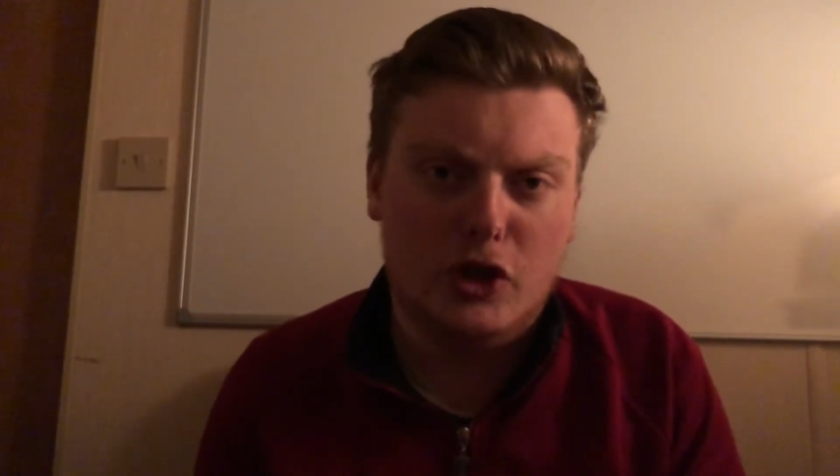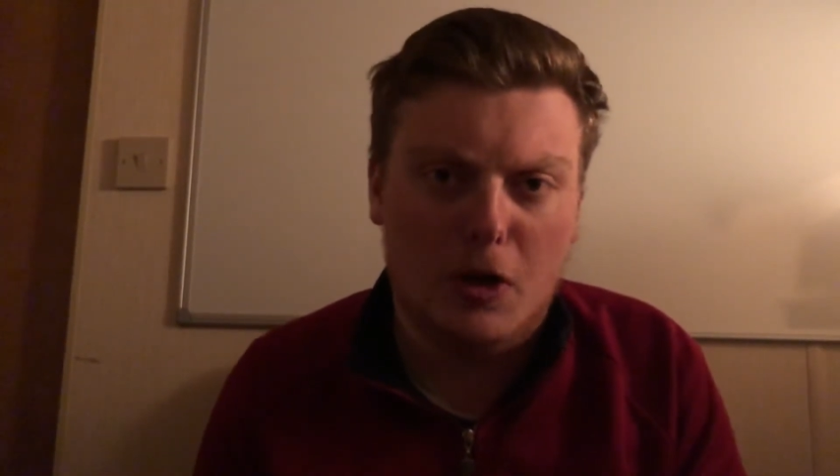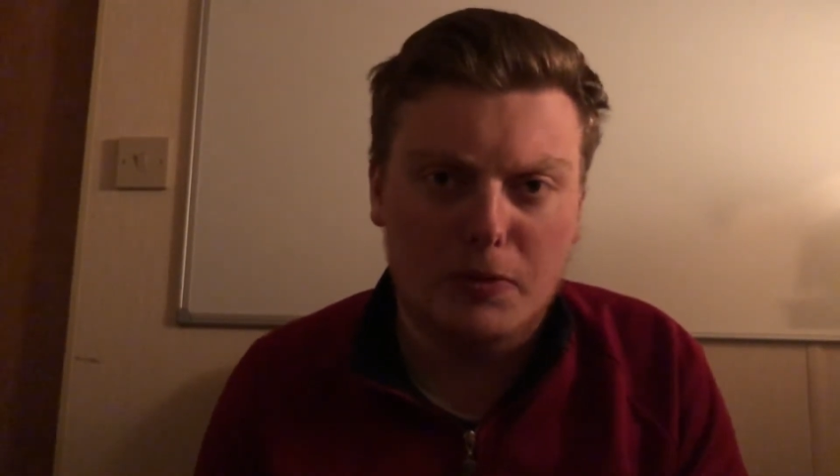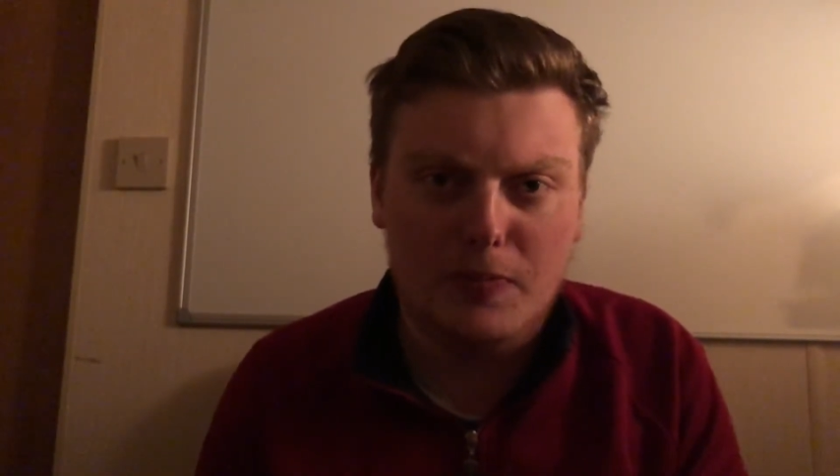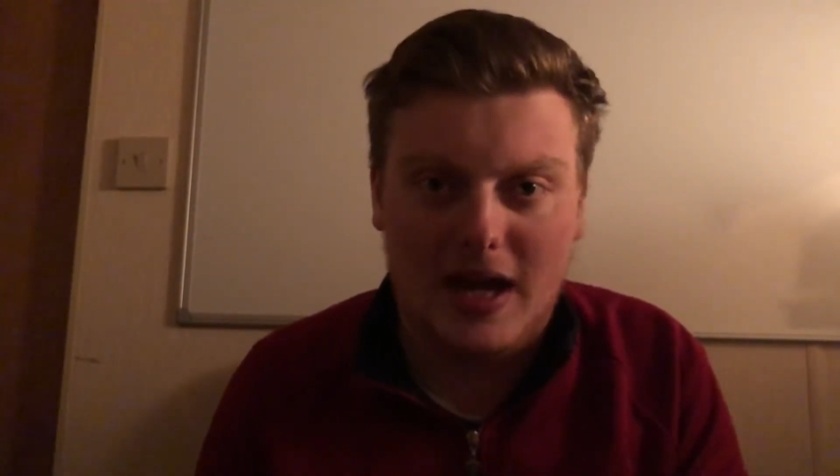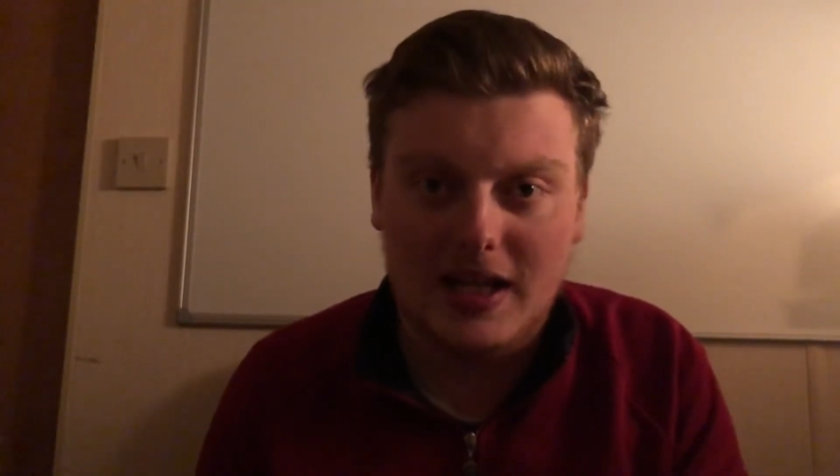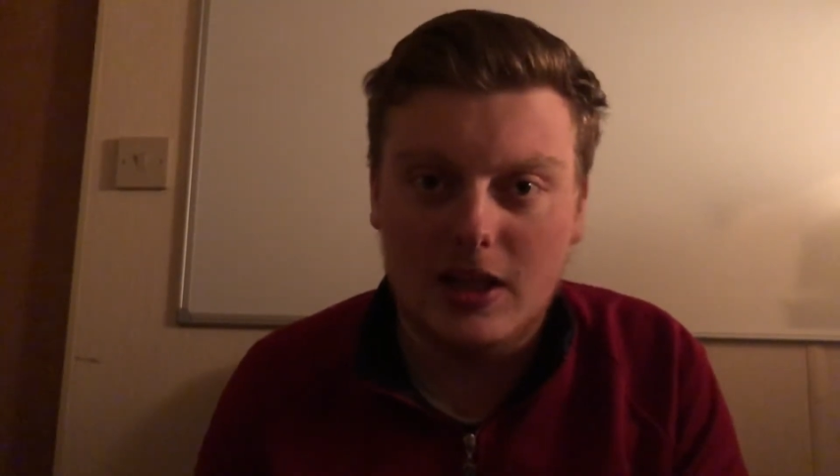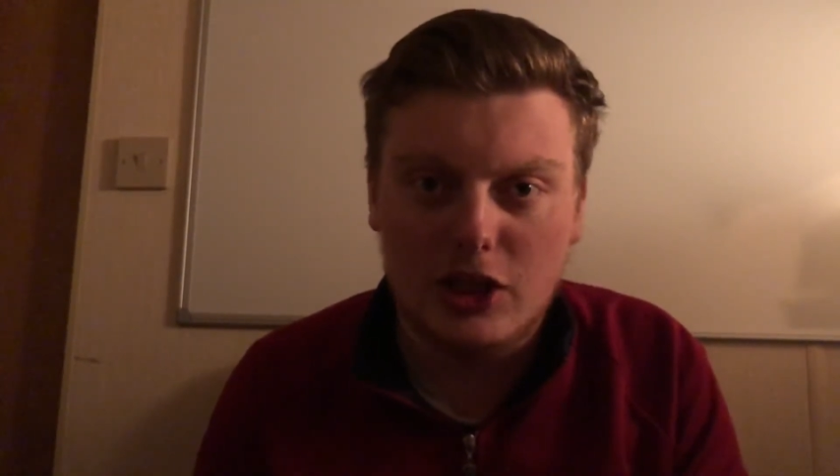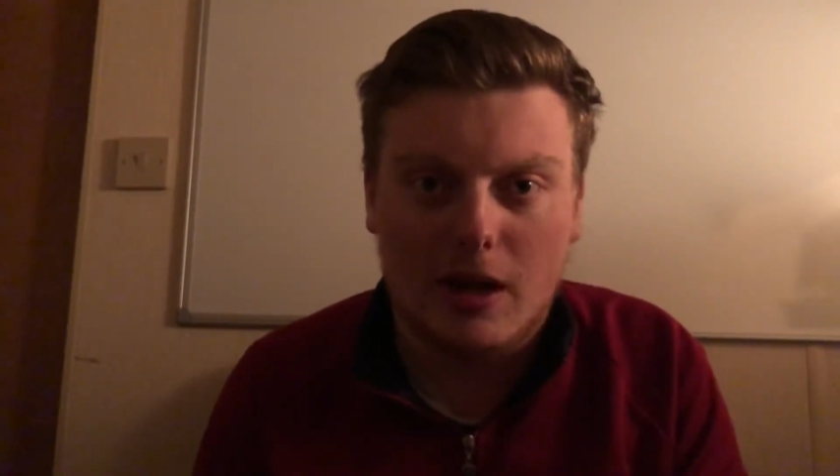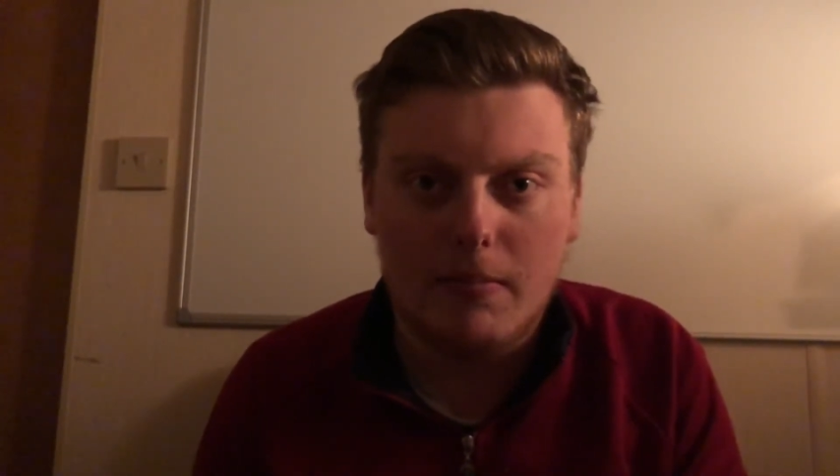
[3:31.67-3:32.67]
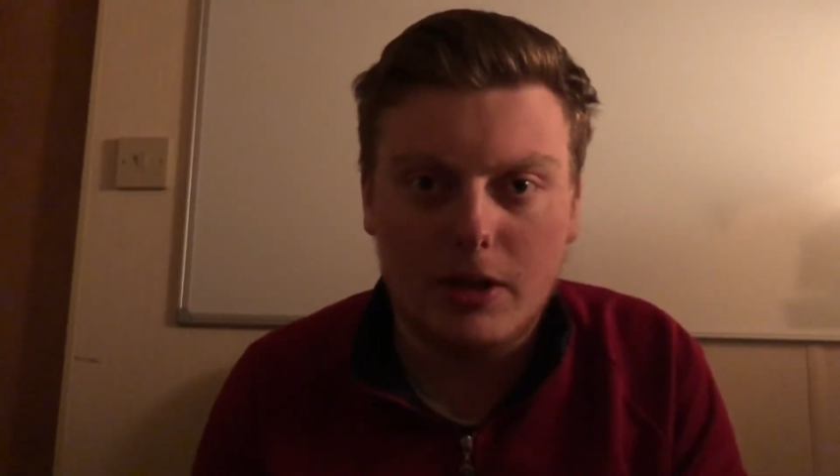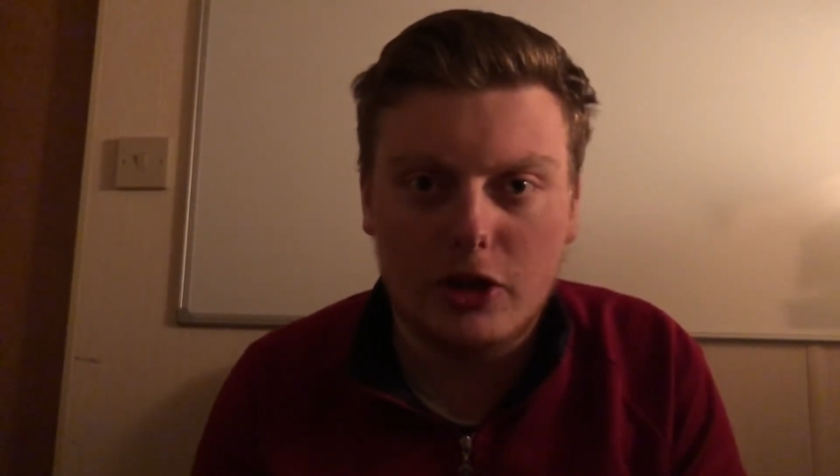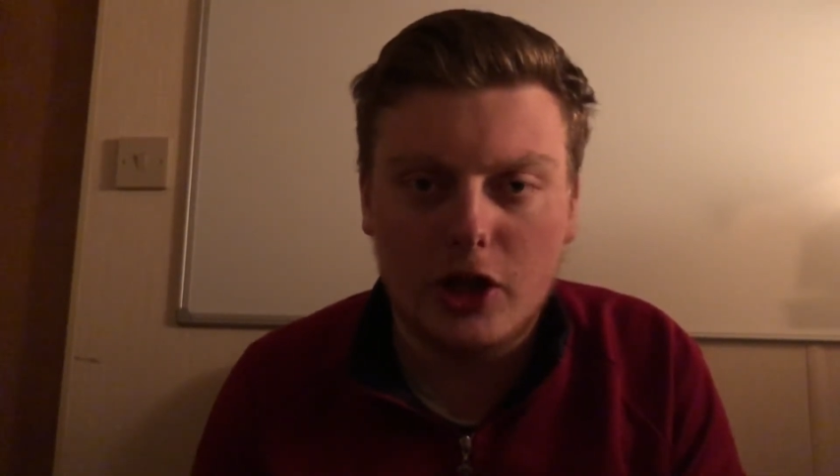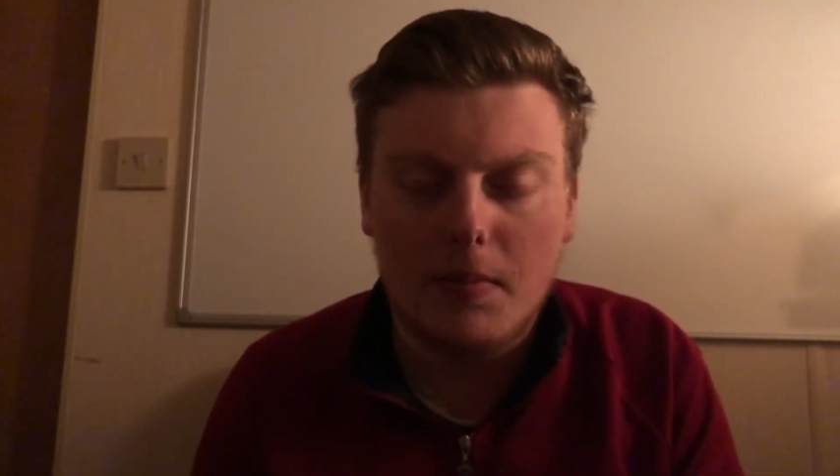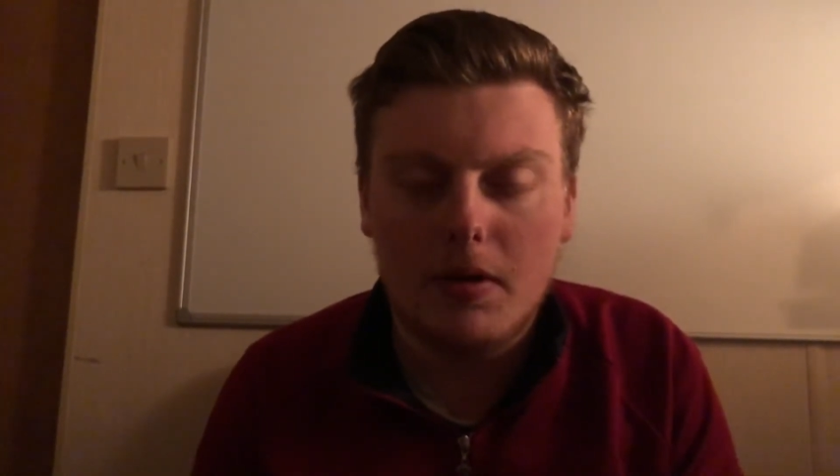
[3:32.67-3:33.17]
jobs back in the
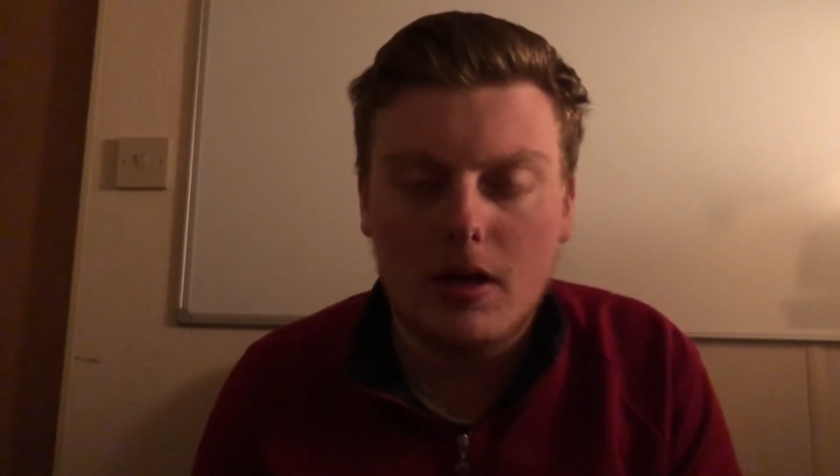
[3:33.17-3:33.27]
Championship